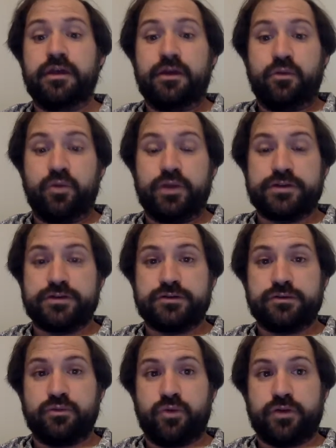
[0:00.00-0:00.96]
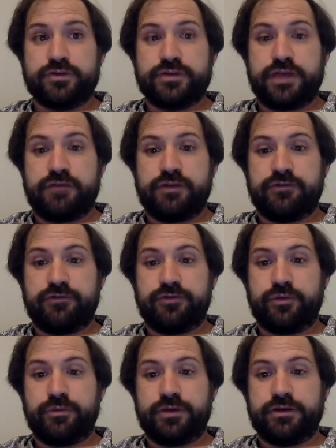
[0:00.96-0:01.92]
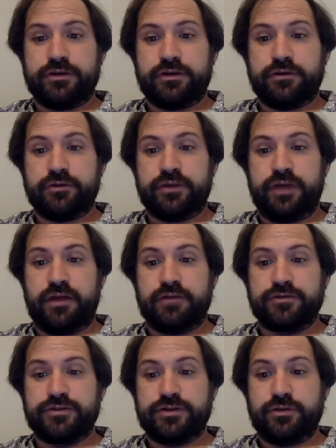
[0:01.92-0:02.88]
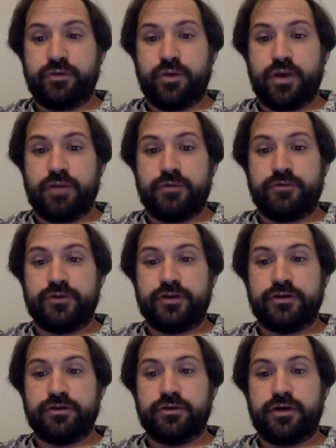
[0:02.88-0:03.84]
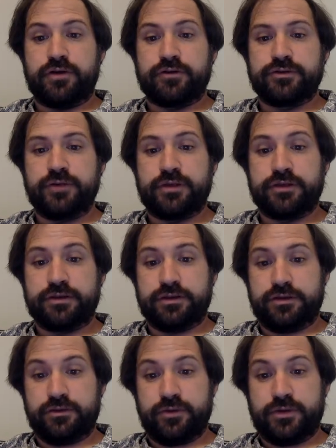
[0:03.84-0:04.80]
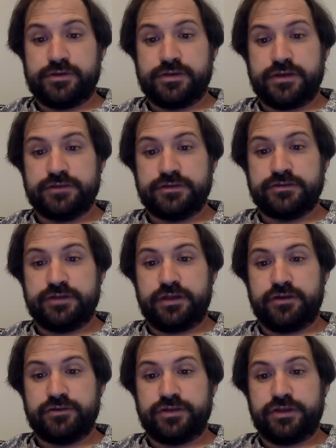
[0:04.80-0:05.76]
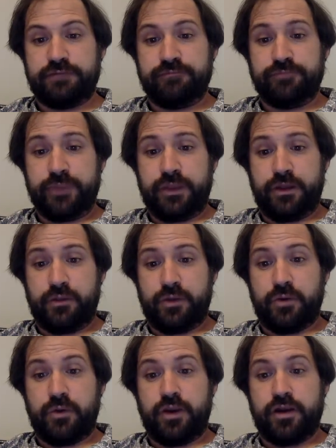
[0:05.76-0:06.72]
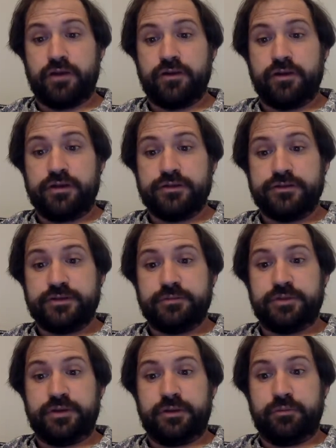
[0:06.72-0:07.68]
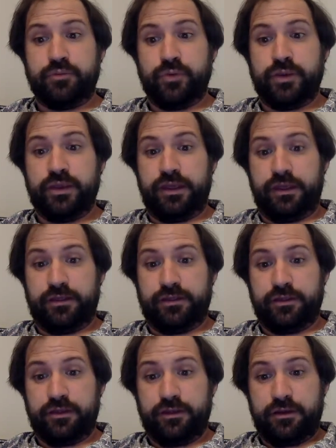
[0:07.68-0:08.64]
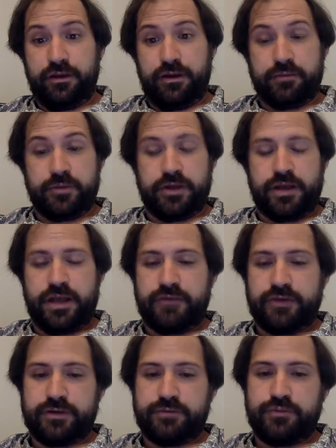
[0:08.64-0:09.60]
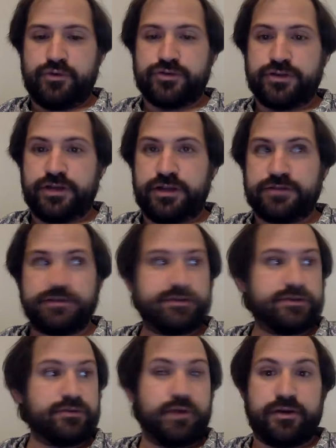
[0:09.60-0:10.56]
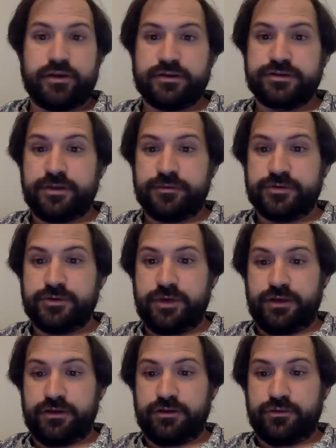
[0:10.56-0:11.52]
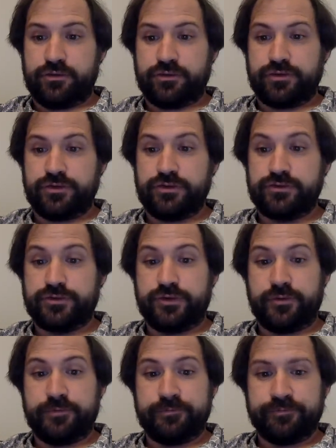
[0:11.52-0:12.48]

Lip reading: which, once having formed a tunnel, the energy to required movement underground is greatly decreased, as is the energy required simply to breathe, not having to push against the surrounding substrate in order to do so.